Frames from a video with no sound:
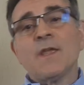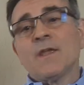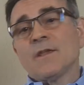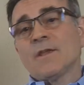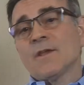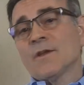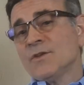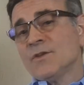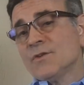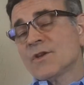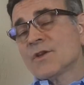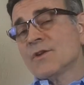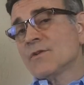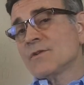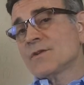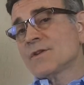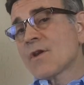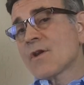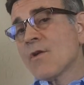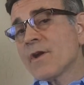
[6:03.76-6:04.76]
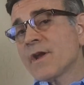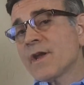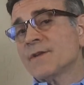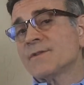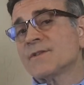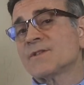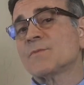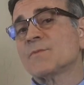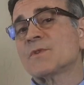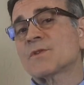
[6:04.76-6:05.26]
you can go ahead and
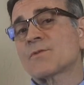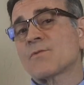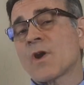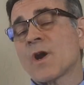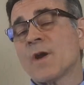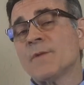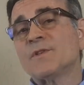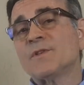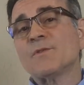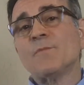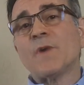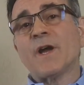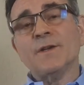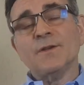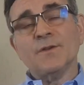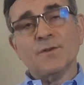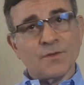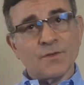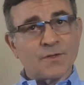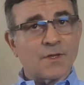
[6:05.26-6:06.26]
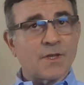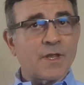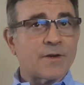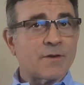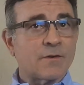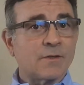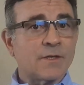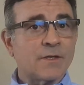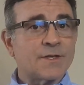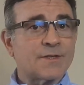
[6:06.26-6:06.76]
subscribe to my newsletter
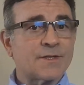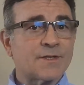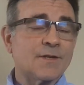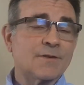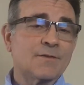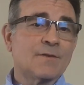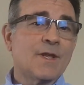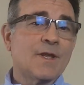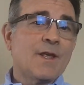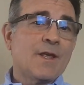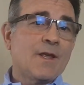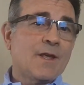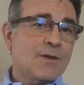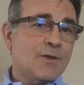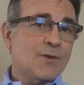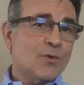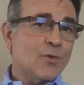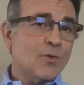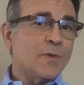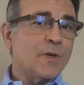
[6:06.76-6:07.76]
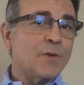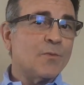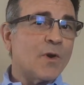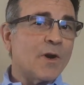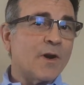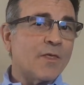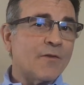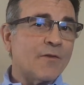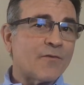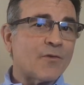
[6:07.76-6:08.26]
list, and you'll be one
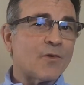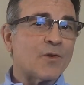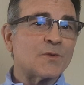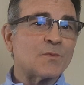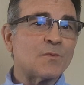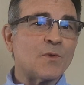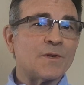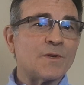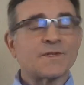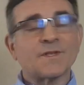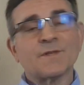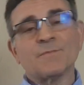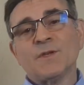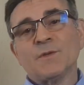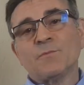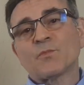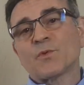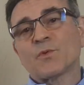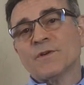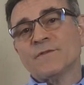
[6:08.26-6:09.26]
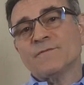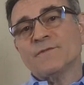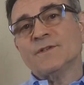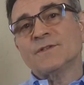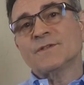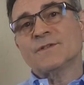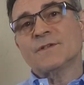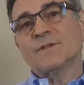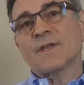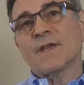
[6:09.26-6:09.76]
of the first ones to be privy
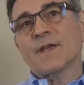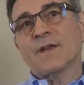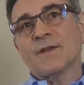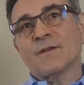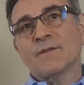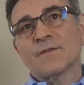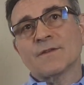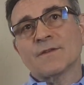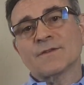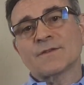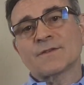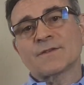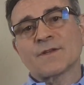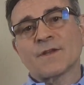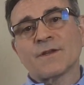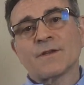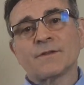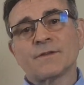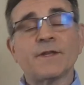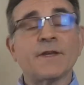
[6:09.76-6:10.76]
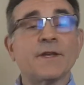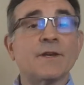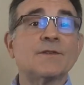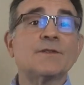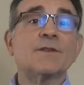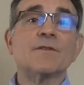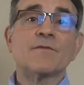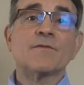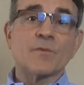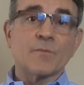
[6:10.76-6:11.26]
to getting this latest
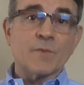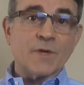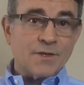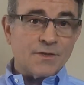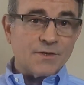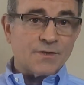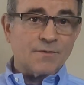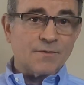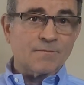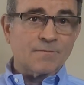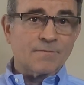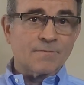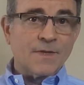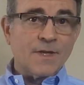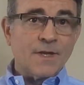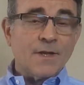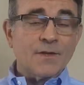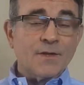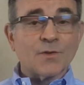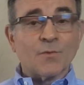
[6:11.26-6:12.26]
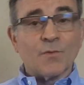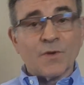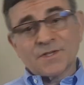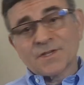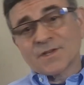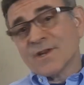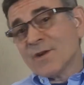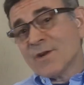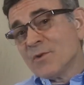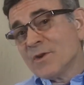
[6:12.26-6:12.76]
information. So once
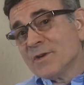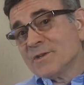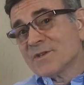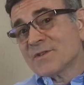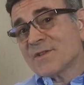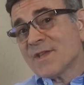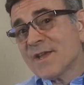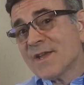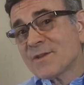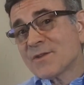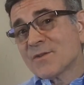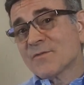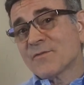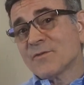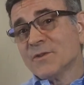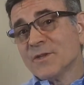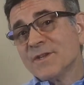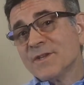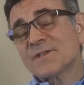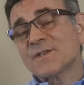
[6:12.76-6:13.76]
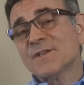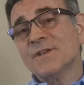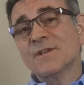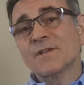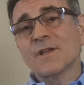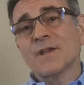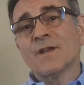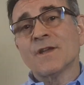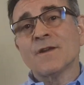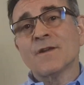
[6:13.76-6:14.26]
again, I want to just thank you for listening,
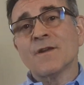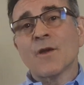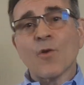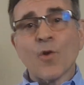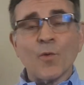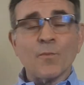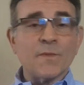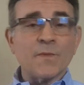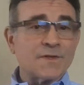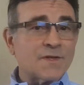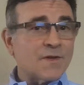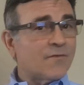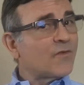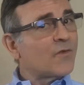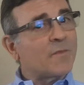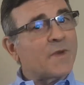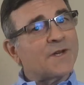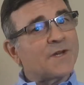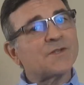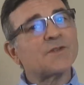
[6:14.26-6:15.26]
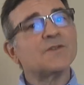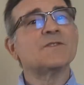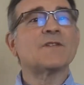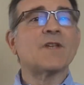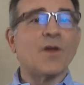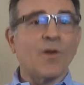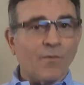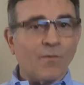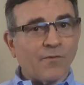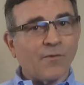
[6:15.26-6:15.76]
and I hope this information is
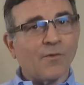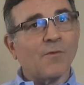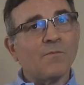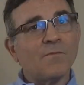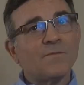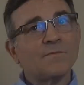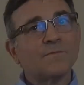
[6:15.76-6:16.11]
helpful.